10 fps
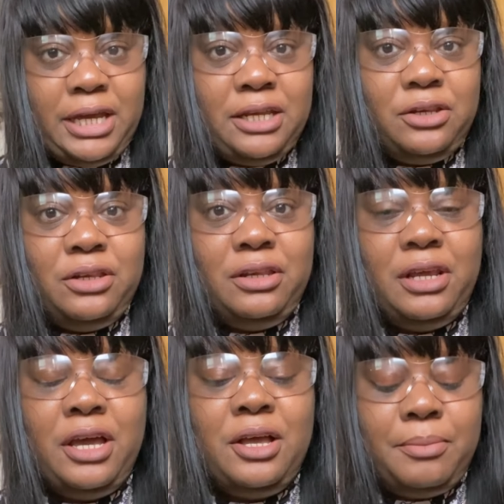
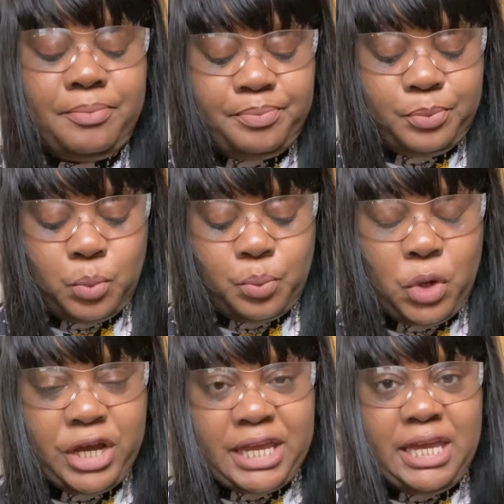in
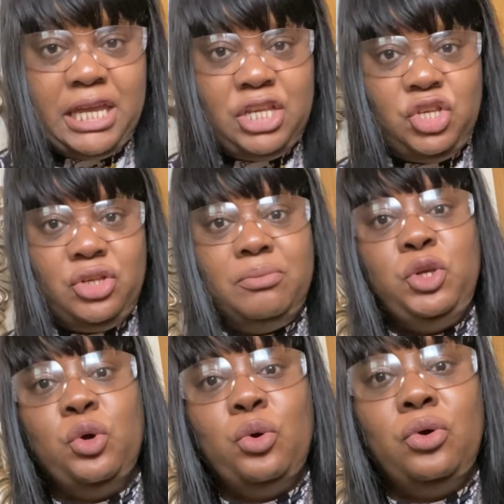working in
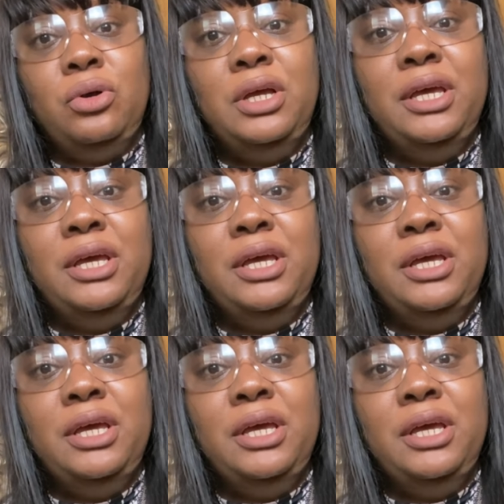your